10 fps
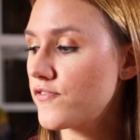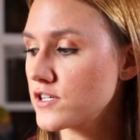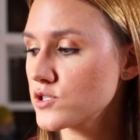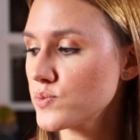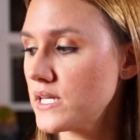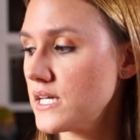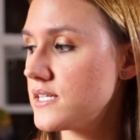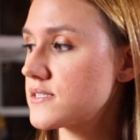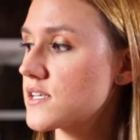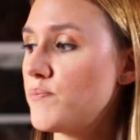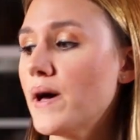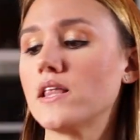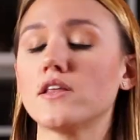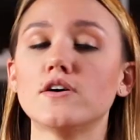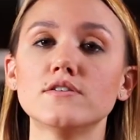first one is
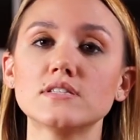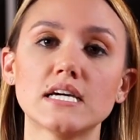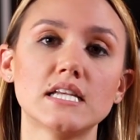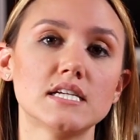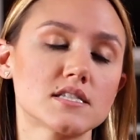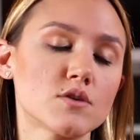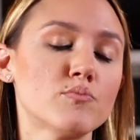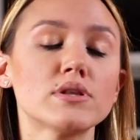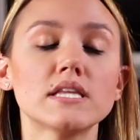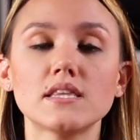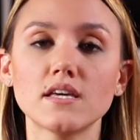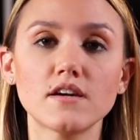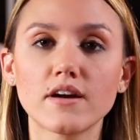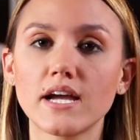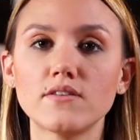Papelo's, and it's completely
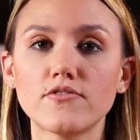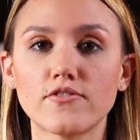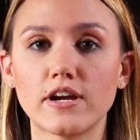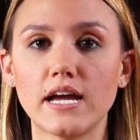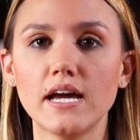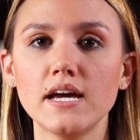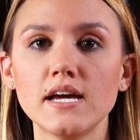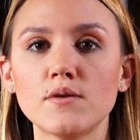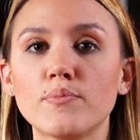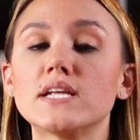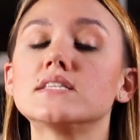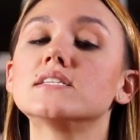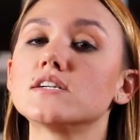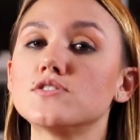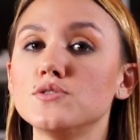grain-free, but it
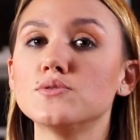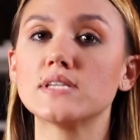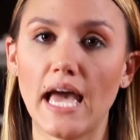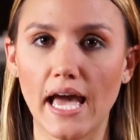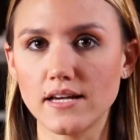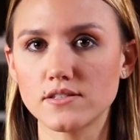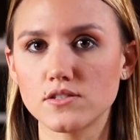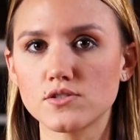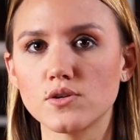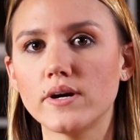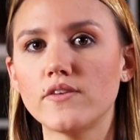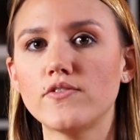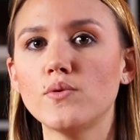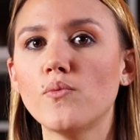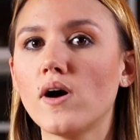does use eggs. So if
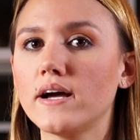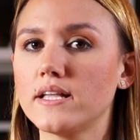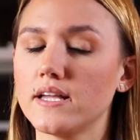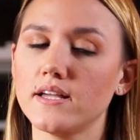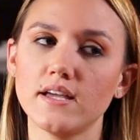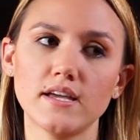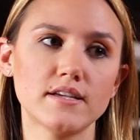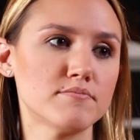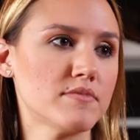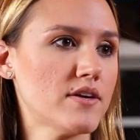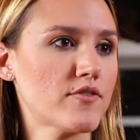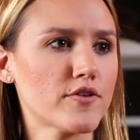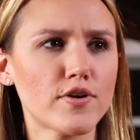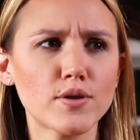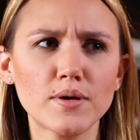you're
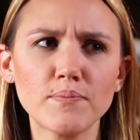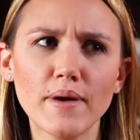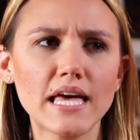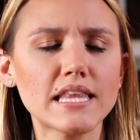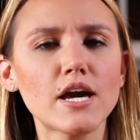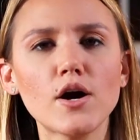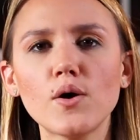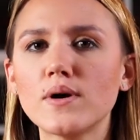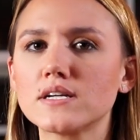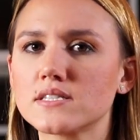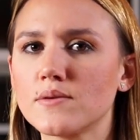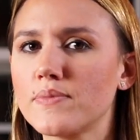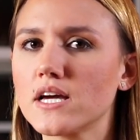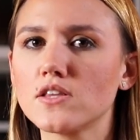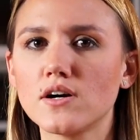following Paleo or
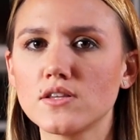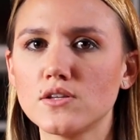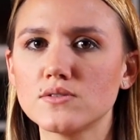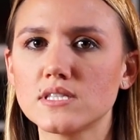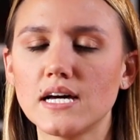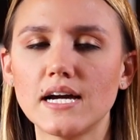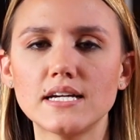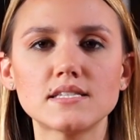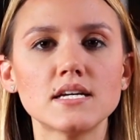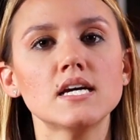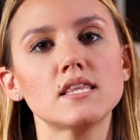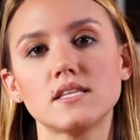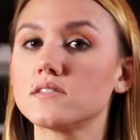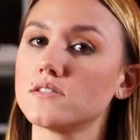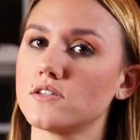something along those lines,
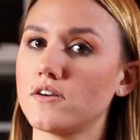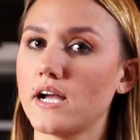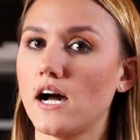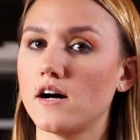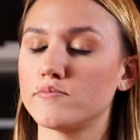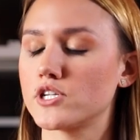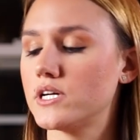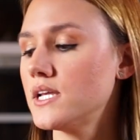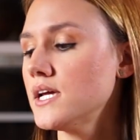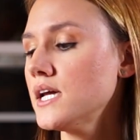this is a great option.